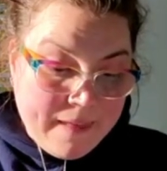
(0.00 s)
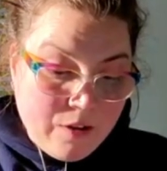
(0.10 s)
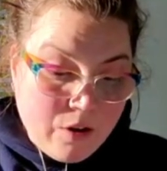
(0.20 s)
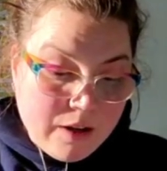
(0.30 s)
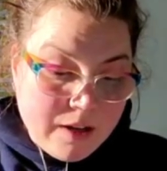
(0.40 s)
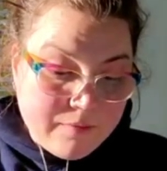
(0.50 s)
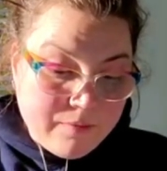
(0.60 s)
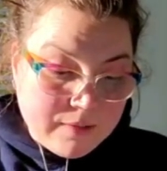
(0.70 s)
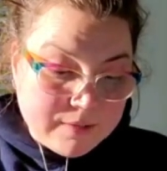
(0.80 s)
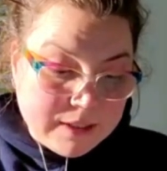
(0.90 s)
Yoga
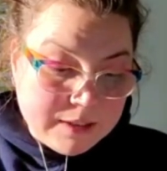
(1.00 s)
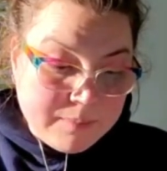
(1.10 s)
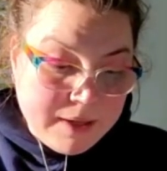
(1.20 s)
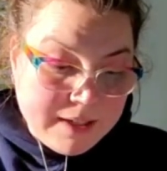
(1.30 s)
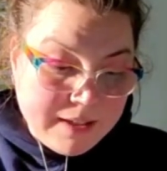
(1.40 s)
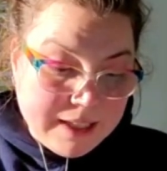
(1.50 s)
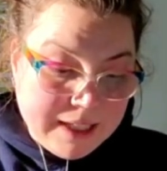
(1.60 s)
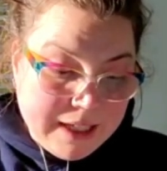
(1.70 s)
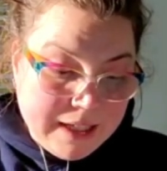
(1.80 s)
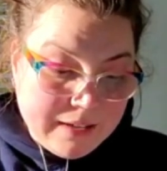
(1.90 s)
involves independent
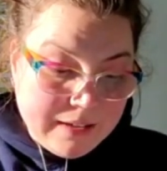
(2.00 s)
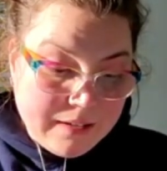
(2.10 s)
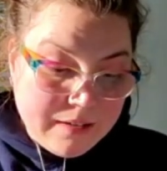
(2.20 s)
thinking,